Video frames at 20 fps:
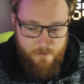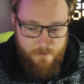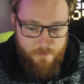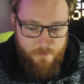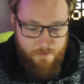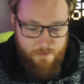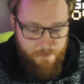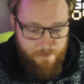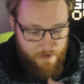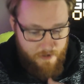
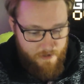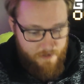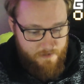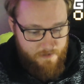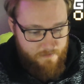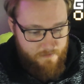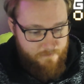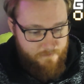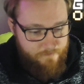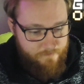Third,
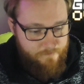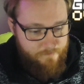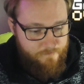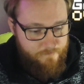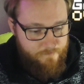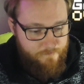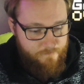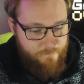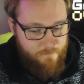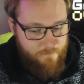
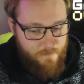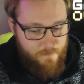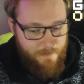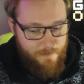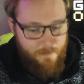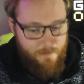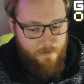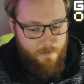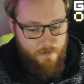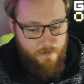
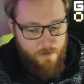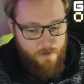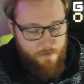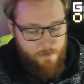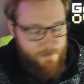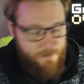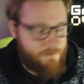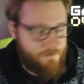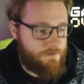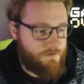go
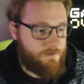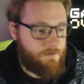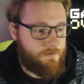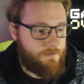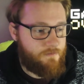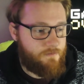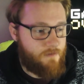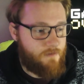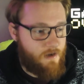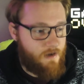into
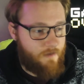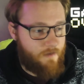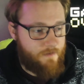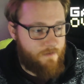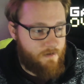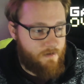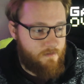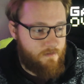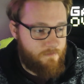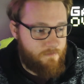other
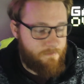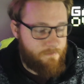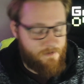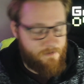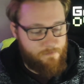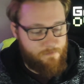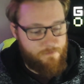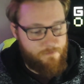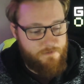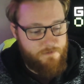
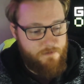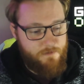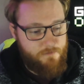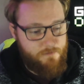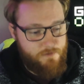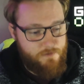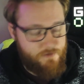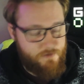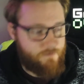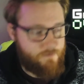people's
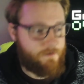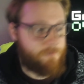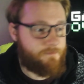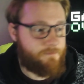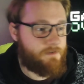streams.